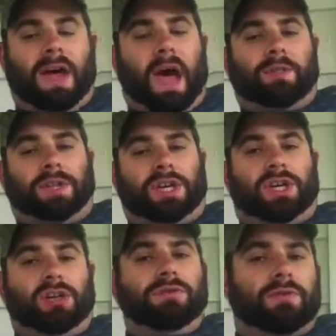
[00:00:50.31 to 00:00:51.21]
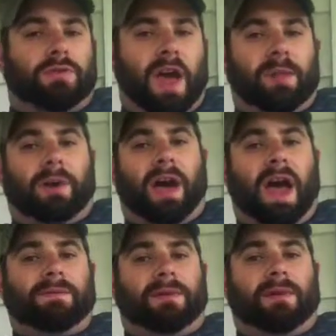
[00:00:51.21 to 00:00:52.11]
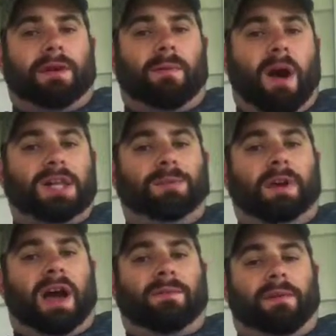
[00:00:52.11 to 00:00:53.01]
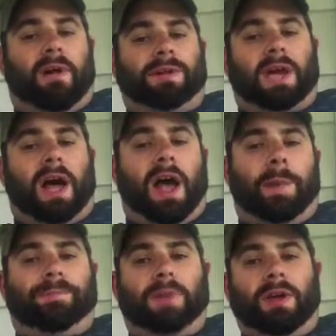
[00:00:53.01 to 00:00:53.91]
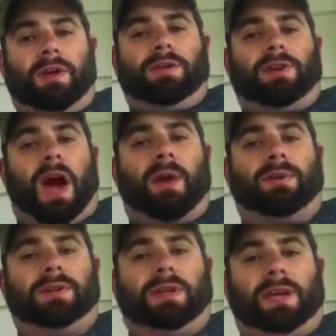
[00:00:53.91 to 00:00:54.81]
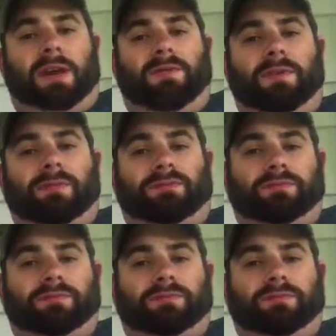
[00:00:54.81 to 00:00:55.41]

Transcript: I was a huge fan of MacGyver. I watched MacGyver all the time. So I received